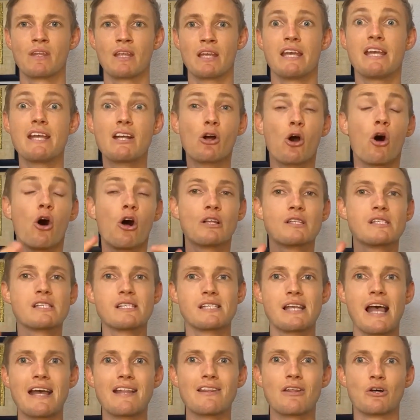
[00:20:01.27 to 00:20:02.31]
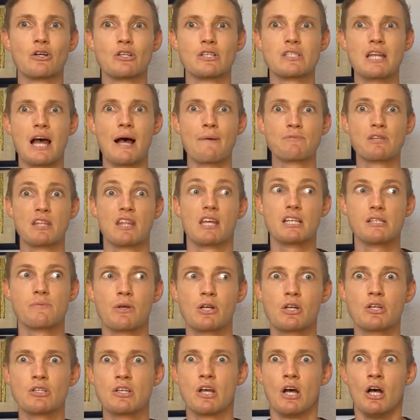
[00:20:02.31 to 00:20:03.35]
He can't say those types of things
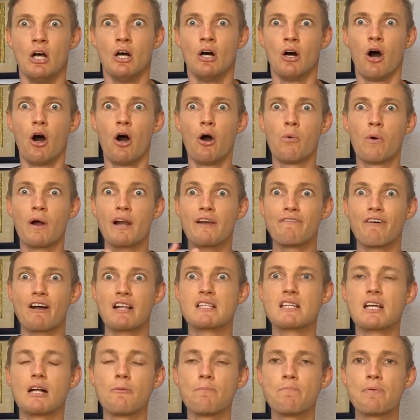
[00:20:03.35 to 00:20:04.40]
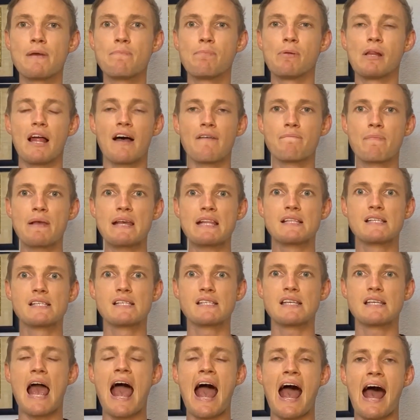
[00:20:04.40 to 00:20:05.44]
because, oh, what if I tell people I've been
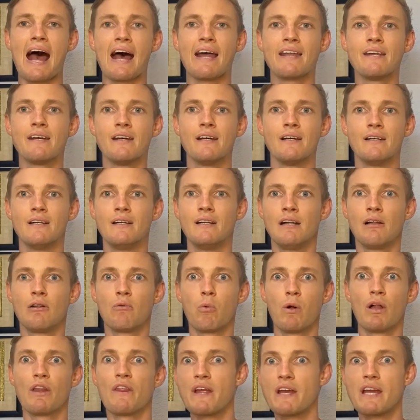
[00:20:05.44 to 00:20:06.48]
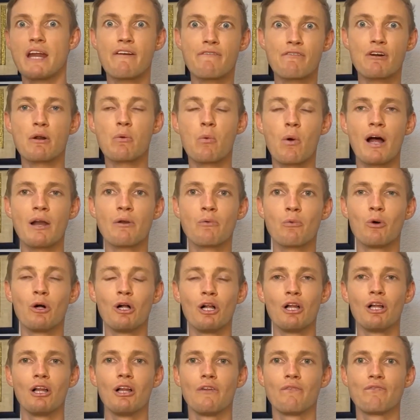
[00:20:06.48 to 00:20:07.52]
sad? Well, then everyone
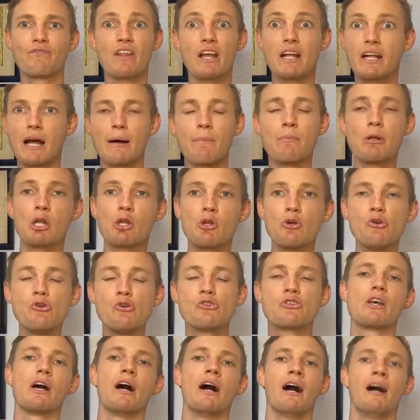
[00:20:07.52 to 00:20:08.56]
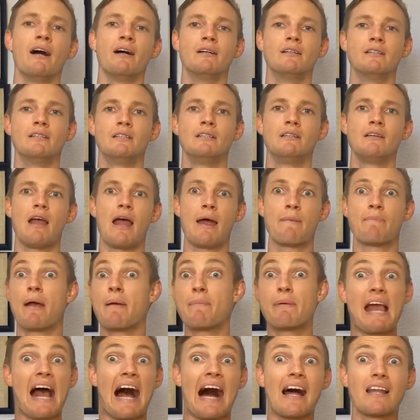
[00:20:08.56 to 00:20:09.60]
will think I'm a loser. And
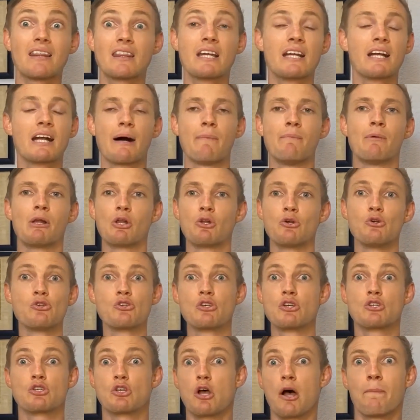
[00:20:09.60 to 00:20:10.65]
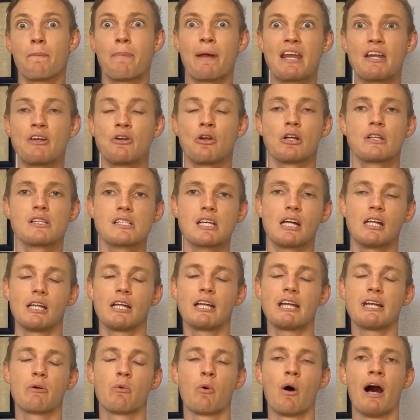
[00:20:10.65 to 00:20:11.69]
maybe I think I'm a loser, so I better not tell
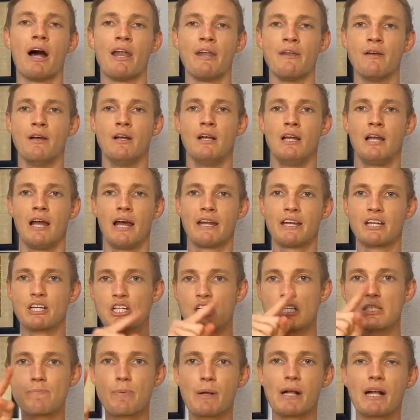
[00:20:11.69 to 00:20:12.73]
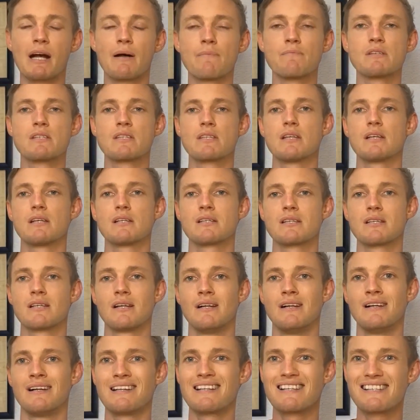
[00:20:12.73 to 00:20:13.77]
anyone. And it just becomes this
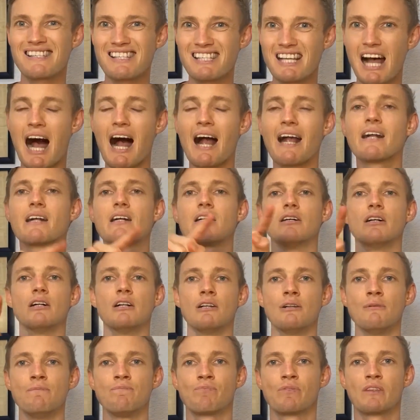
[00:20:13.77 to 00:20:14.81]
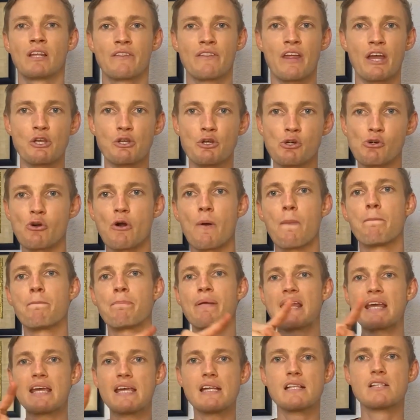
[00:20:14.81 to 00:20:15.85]
cycle that you
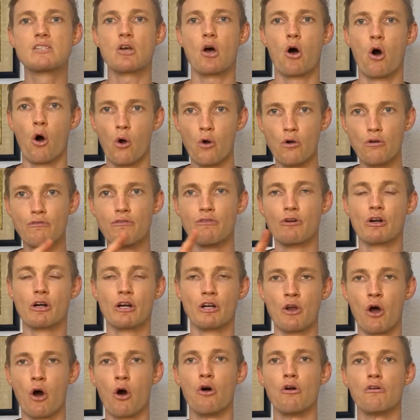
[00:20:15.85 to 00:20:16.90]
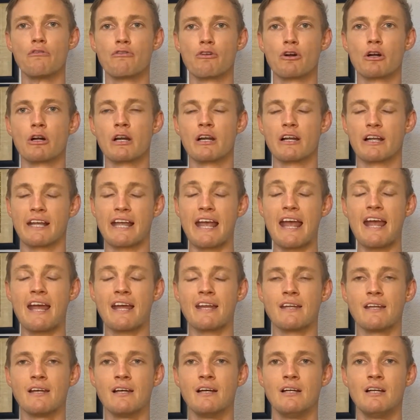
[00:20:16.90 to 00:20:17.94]
repeat over and over and
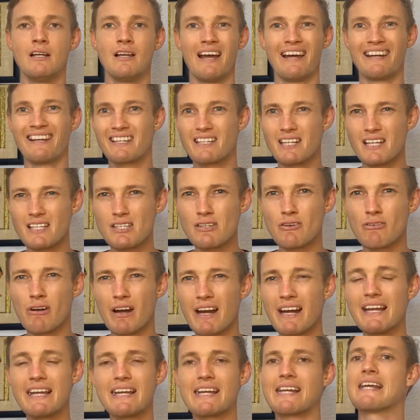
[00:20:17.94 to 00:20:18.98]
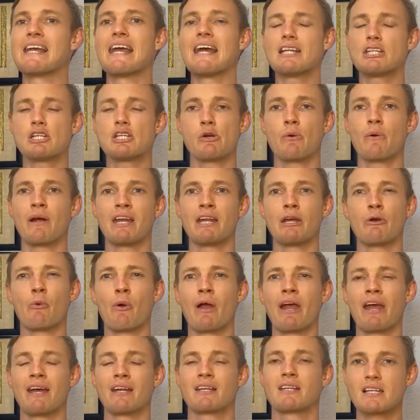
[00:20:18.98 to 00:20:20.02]
again. And it doesn't really get you
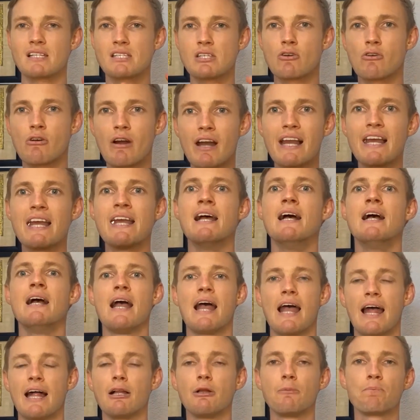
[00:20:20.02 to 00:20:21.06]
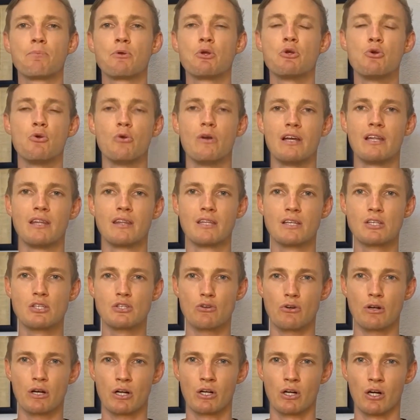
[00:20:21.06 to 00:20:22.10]
anywhere. It doesn't really help you in this
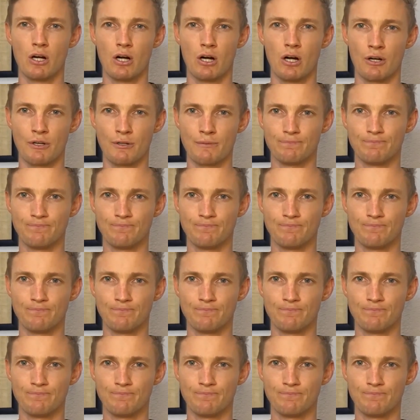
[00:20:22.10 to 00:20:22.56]
regard.